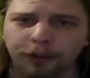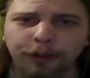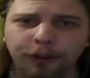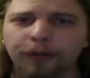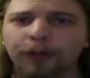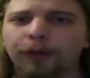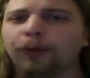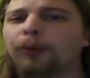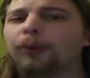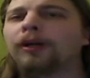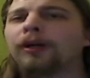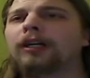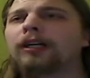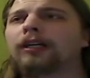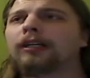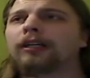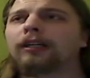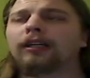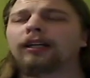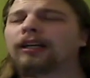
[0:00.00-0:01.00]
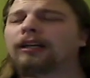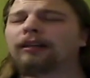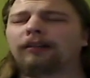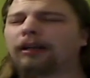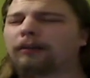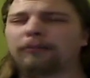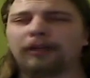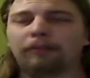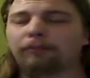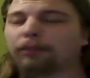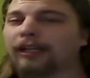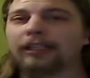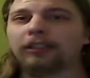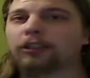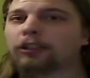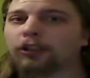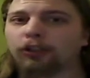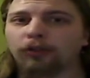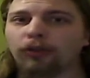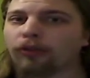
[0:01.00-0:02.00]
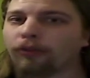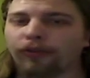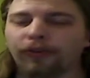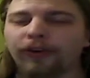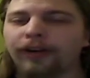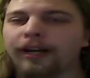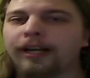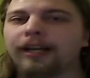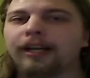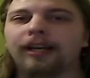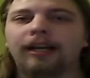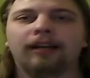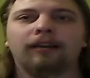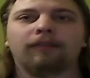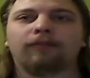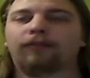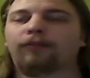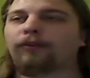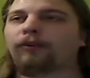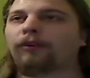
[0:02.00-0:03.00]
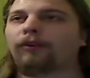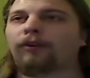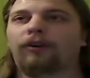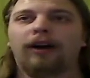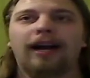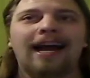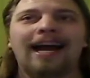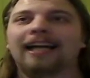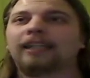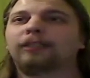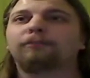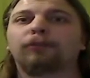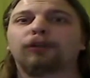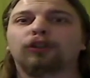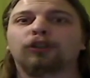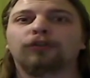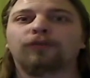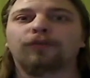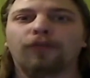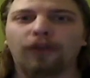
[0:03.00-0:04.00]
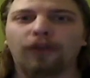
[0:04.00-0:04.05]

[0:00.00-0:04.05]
2, PlayStation 3 and for Xbox